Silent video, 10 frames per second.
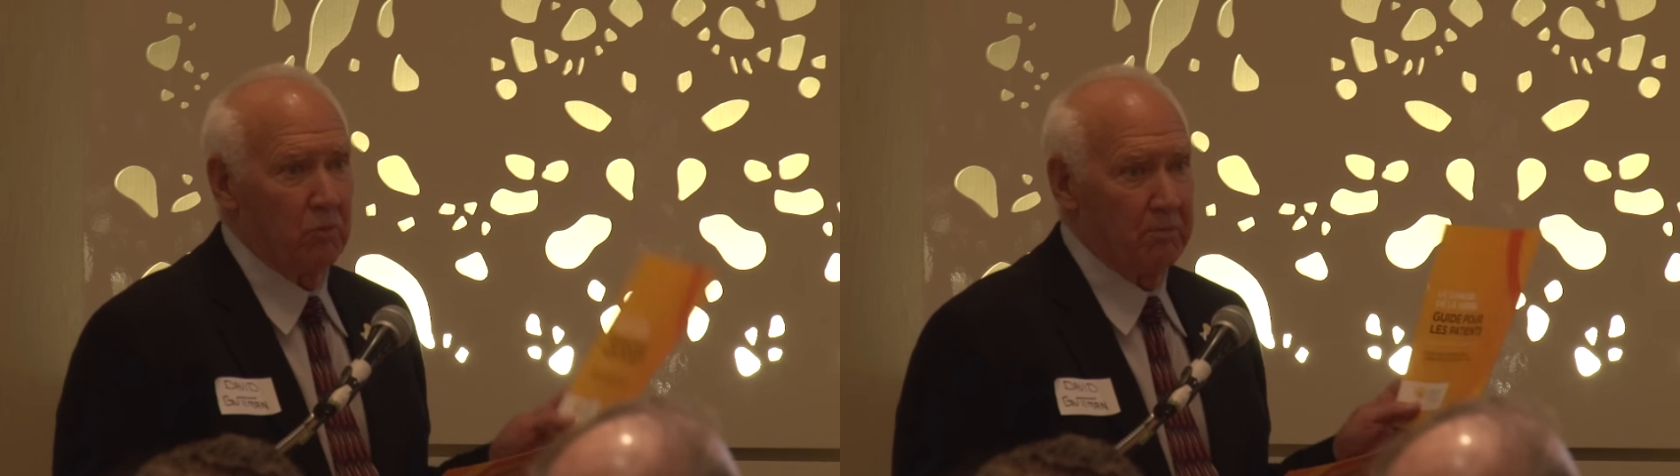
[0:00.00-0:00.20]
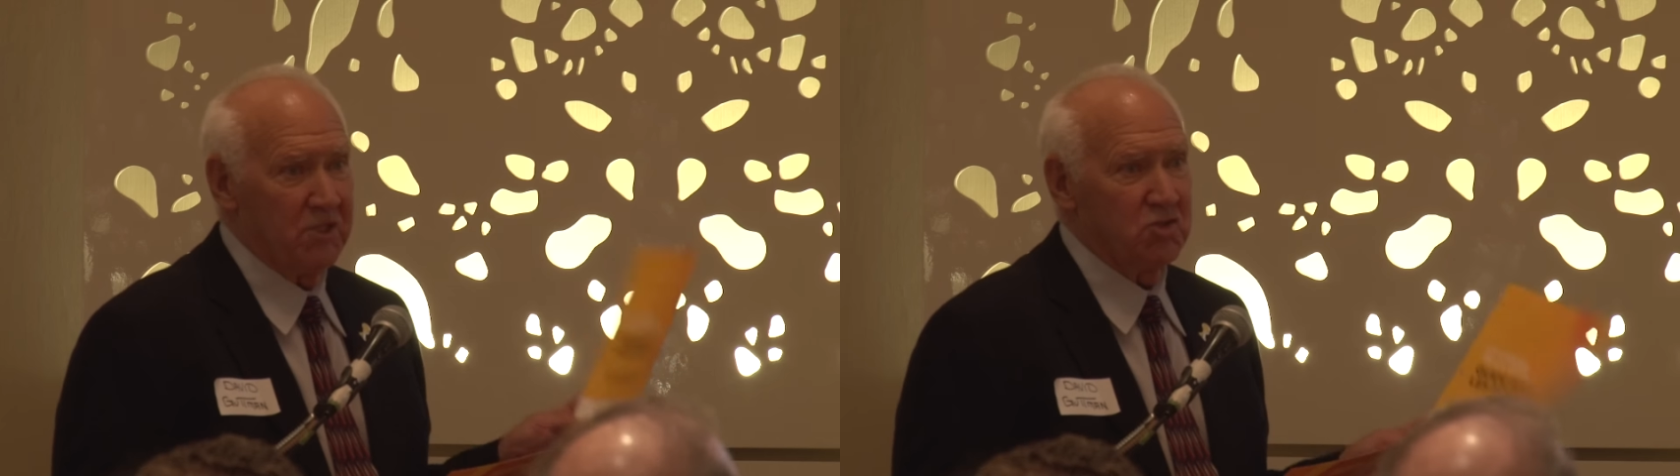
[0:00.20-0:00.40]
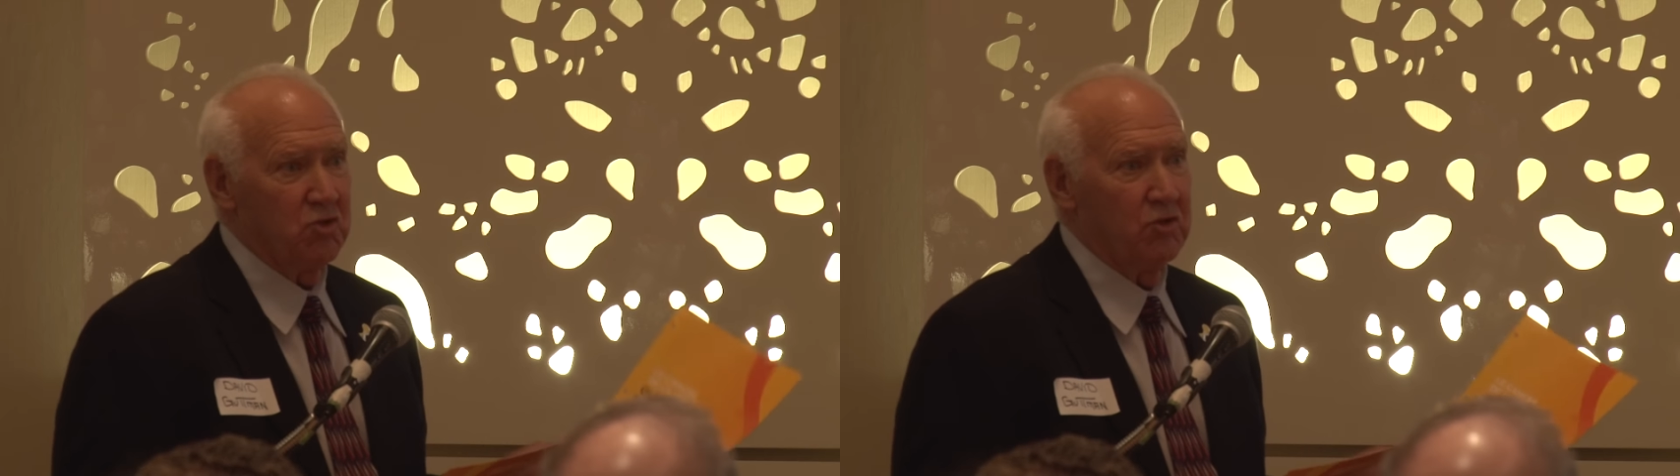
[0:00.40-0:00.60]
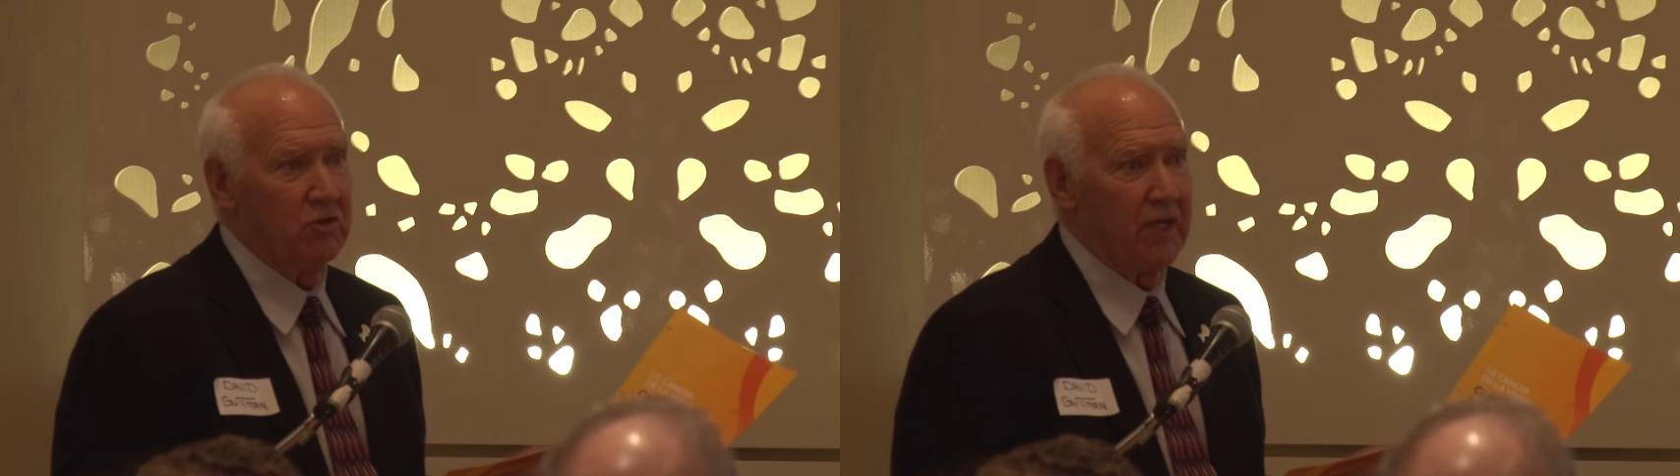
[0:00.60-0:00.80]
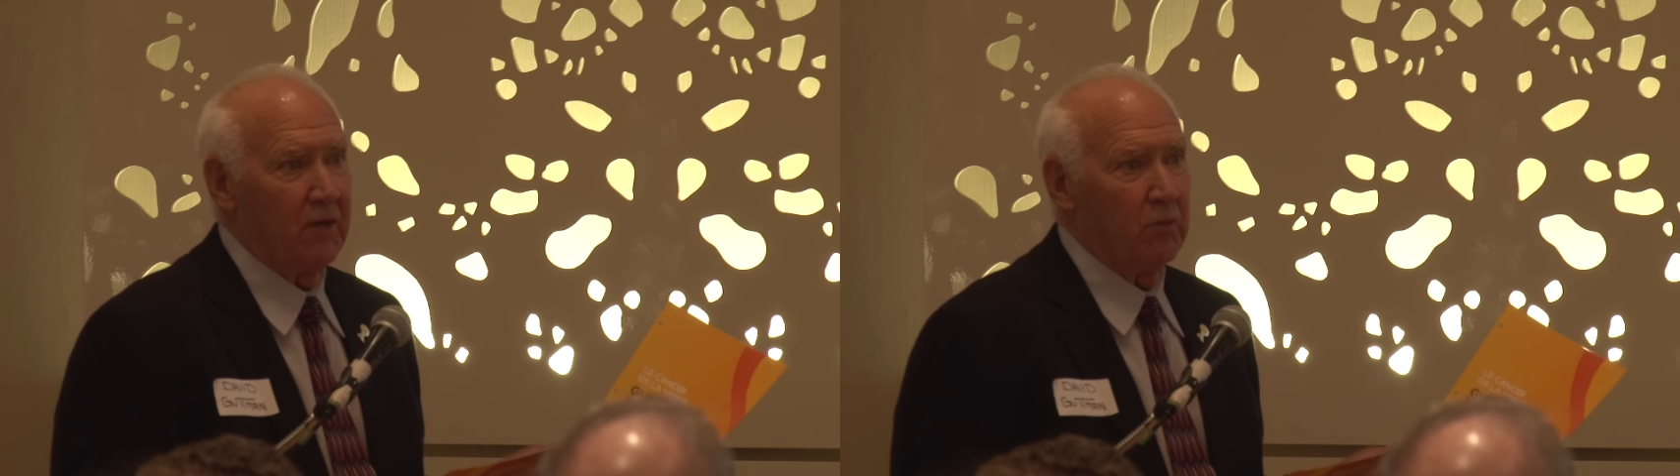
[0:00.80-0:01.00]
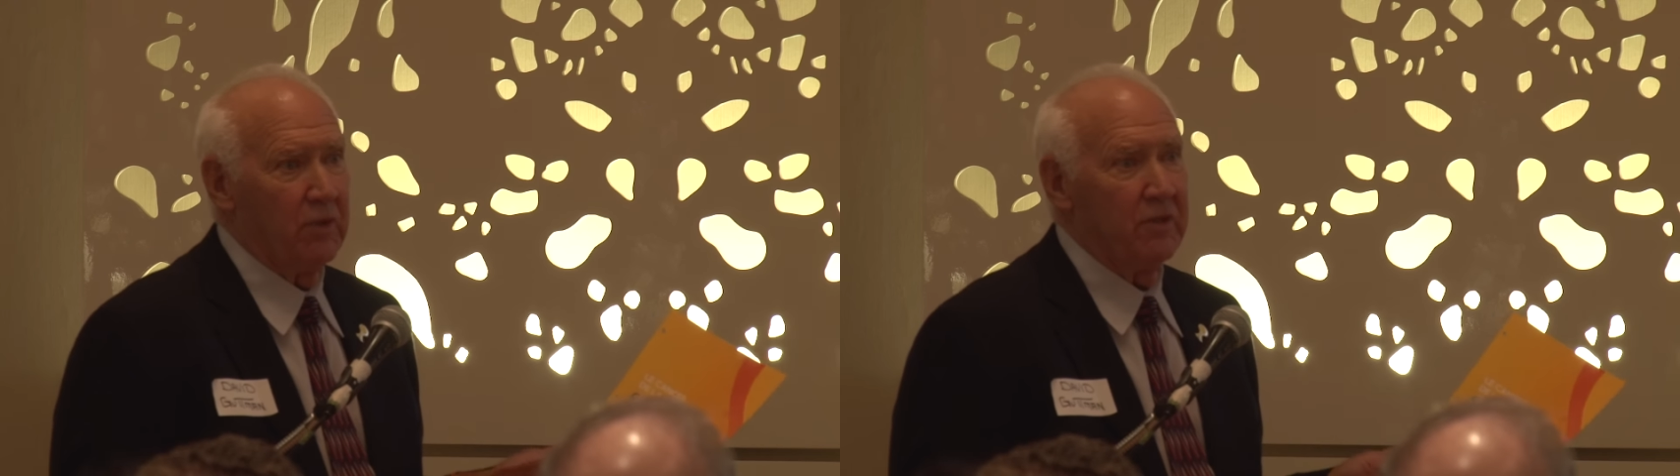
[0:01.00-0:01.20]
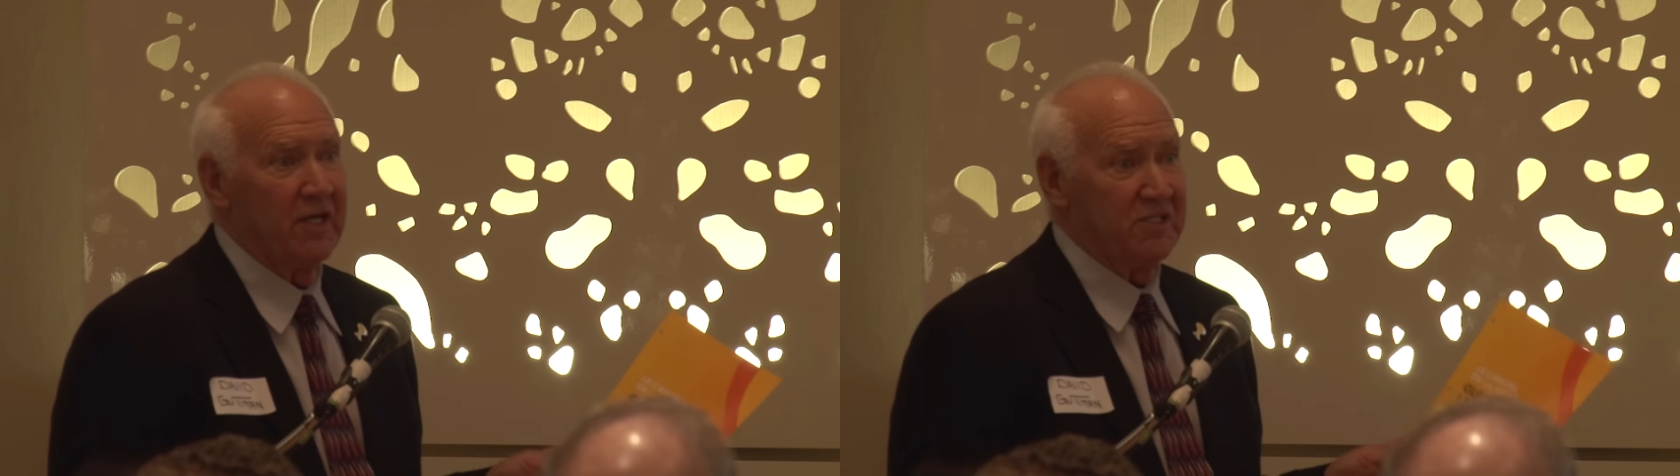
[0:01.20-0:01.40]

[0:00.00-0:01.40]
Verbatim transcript: We'll make sure you get one.